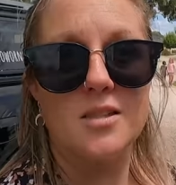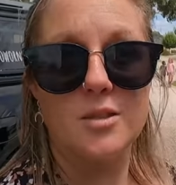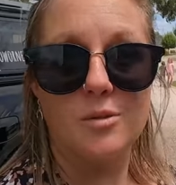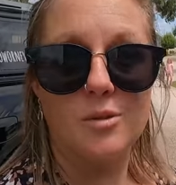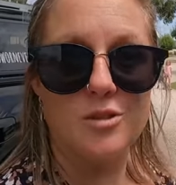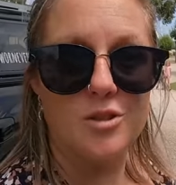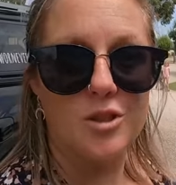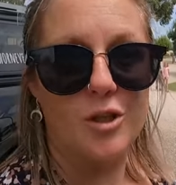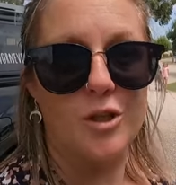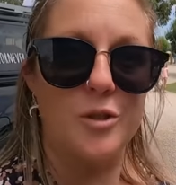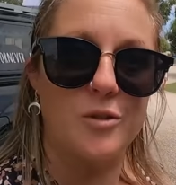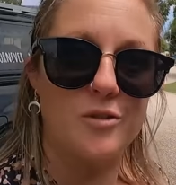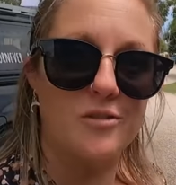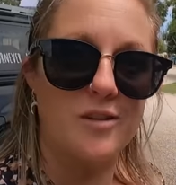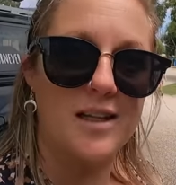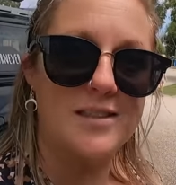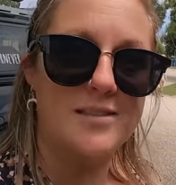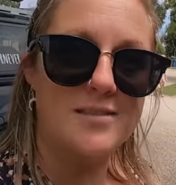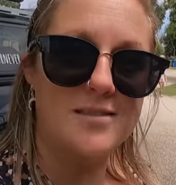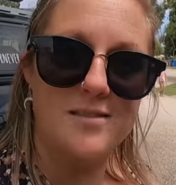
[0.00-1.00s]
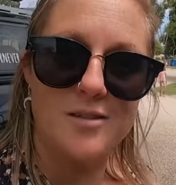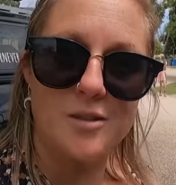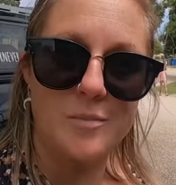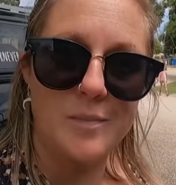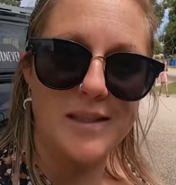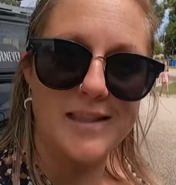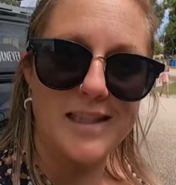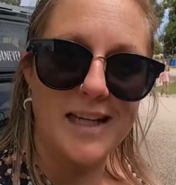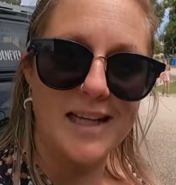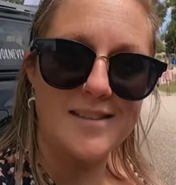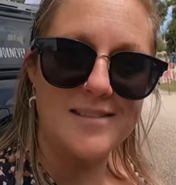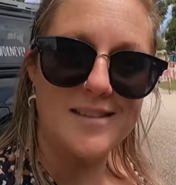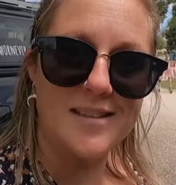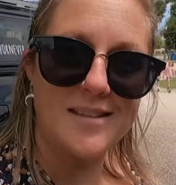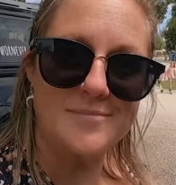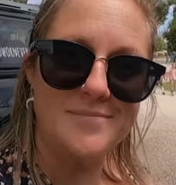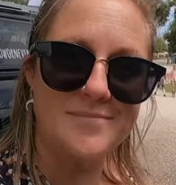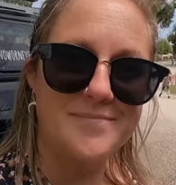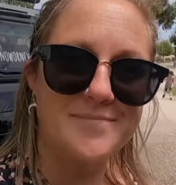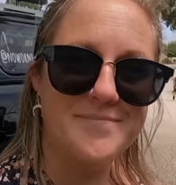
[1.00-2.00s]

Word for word: so I'll show you around a little bit later.